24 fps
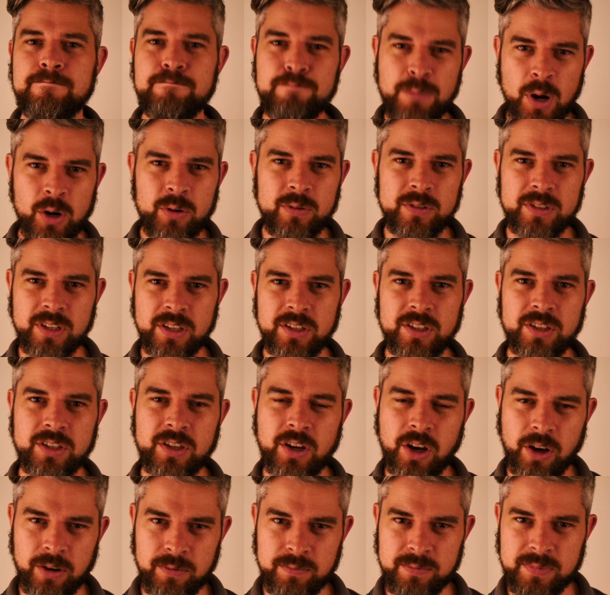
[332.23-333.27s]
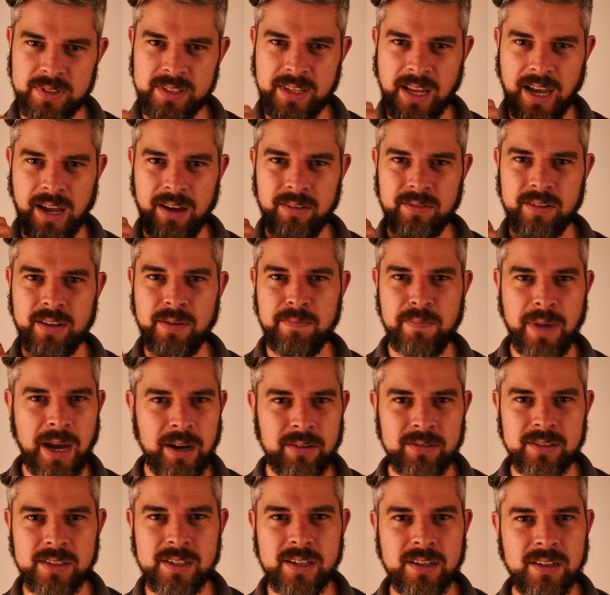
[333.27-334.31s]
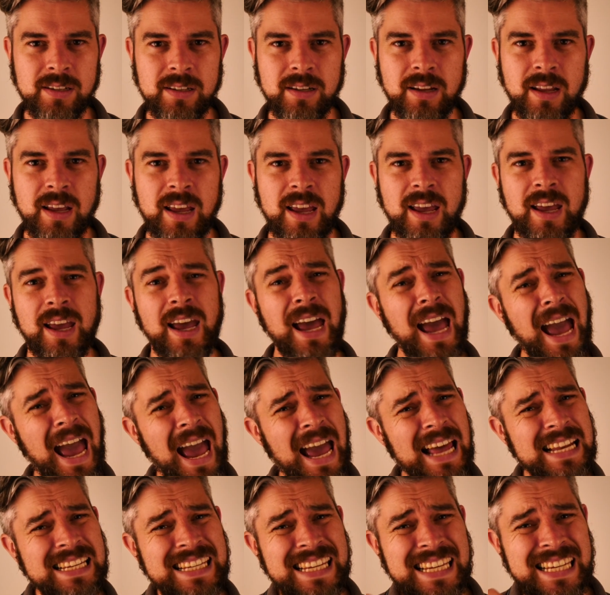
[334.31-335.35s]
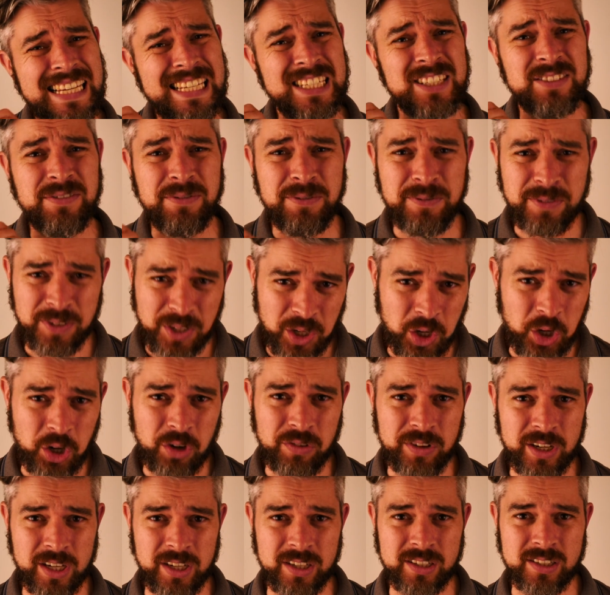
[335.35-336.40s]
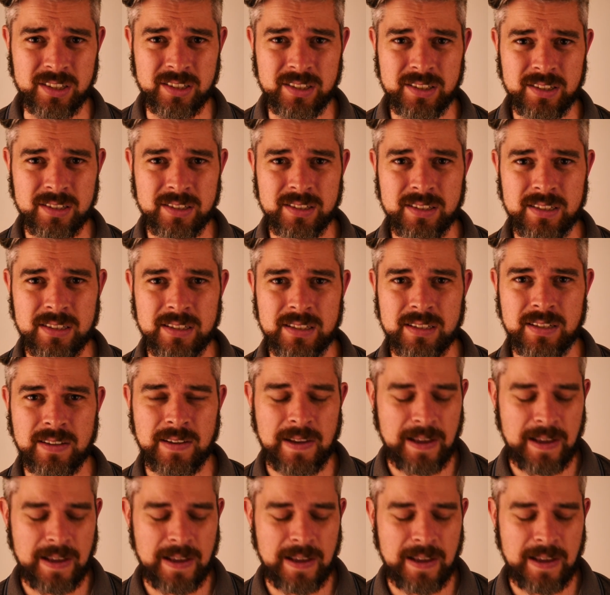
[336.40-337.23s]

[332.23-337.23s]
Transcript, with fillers: Moses comes down the mountain and he's furious.